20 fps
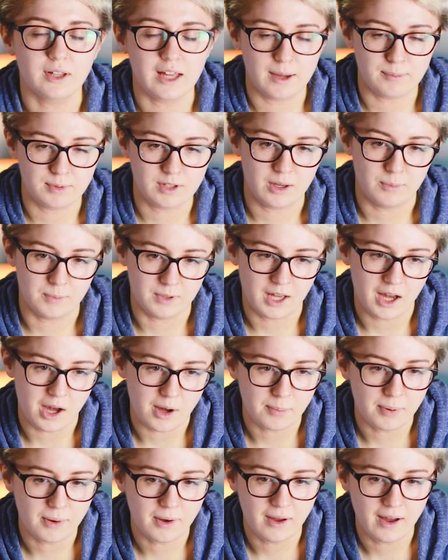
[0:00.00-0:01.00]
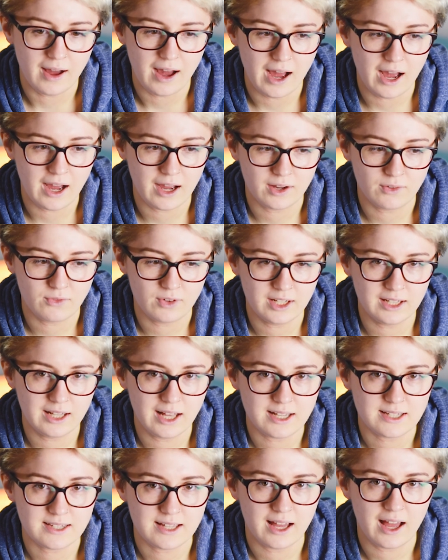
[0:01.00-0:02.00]
kept coming up, I
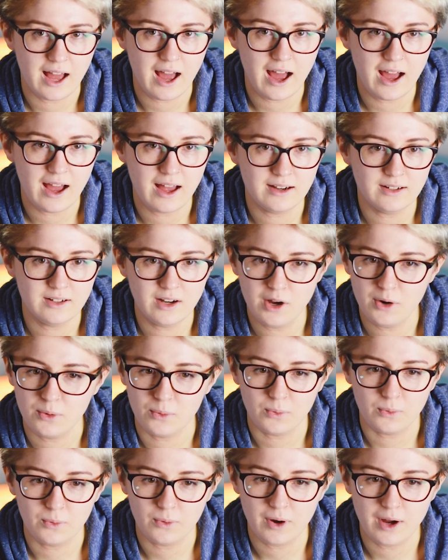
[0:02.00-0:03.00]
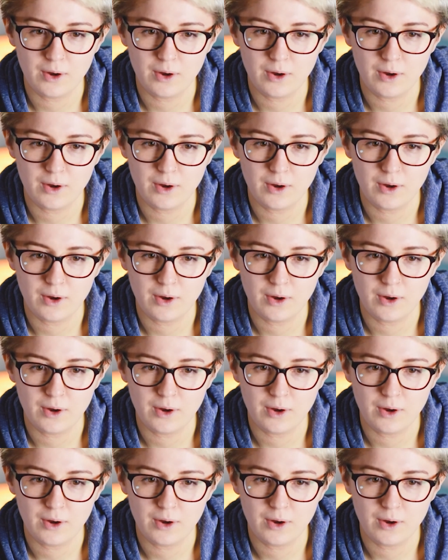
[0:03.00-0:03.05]
realised that no,